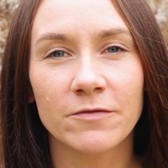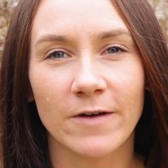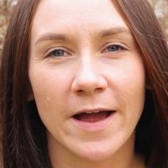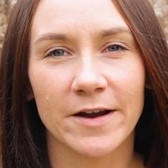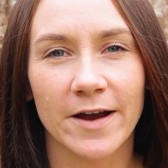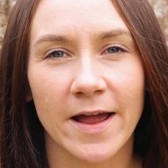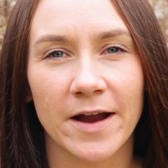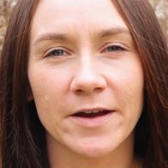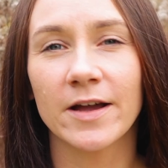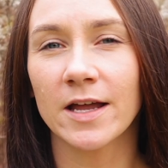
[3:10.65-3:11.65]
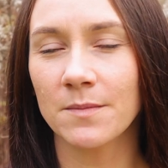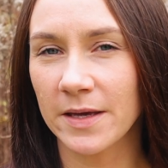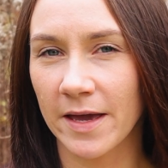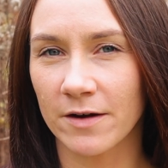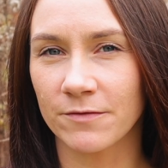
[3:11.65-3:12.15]
fry your hair. You gotta be
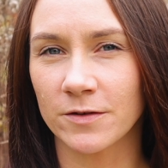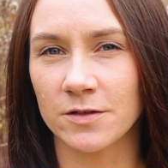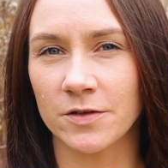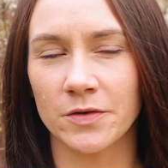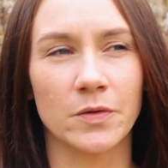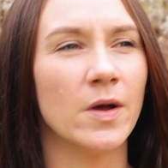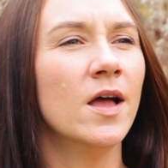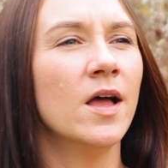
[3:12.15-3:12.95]
careful too.